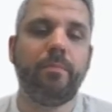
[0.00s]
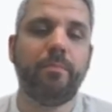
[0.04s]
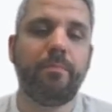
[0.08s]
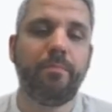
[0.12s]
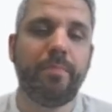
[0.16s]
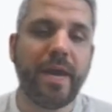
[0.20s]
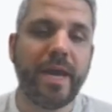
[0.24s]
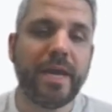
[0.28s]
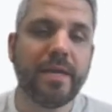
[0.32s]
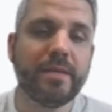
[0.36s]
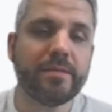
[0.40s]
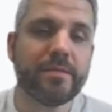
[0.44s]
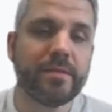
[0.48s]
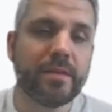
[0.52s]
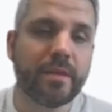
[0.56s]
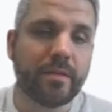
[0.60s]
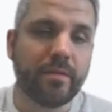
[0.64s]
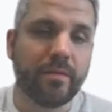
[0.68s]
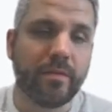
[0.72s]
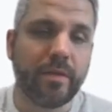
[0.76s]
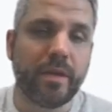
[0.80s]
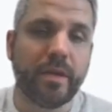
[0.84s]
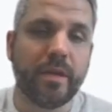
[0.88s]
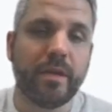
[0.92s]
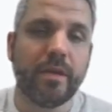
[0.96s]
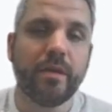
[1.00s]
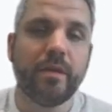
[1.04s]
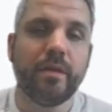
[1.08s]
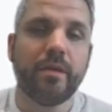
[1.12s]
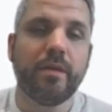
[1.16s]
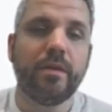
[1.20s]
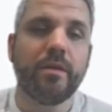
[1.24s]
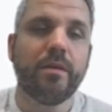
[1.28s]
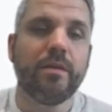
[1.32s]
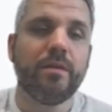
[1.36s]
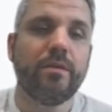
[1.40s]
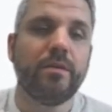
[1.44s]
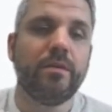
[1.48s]
basically,
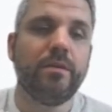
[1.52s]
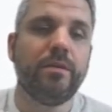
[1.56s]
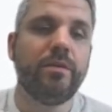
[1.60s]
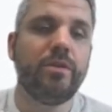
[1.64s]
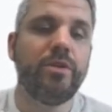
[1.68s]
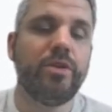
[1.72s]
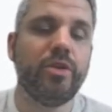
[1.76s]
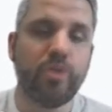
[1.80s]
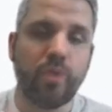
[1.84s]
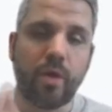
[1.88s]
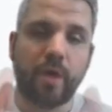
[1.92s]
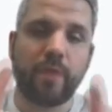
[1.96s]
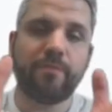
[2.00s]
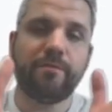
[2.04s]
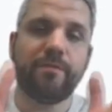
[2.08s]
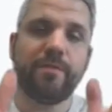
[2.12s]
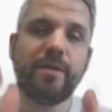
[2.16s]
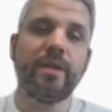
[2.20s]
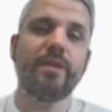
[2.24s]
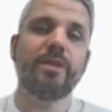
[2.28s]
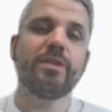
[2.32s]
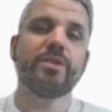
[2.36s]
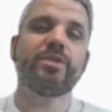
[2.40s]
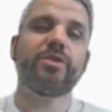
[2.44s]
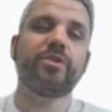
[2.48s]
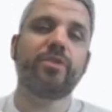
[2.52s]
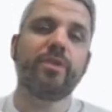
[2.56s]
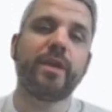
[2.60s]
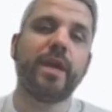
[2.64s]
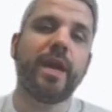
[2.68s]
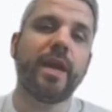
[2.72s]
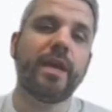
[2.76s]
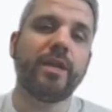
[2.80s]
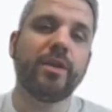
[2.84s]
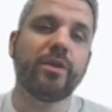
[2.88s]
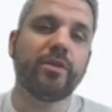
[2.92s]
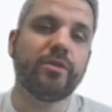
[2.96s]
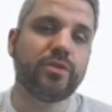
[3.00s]
you are finished
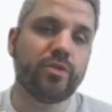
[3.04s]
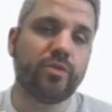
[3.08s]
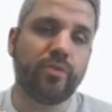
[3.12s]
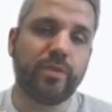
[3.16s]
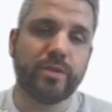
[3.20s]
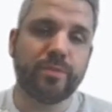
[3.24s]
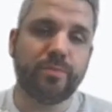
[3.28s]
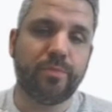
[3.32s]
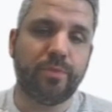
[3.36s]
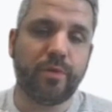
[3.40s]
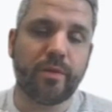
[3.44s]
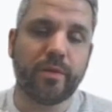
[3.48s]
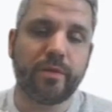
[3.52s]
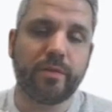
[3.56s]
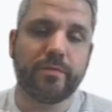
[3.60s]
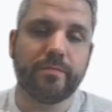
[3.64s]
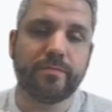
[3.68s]
creating your choice board.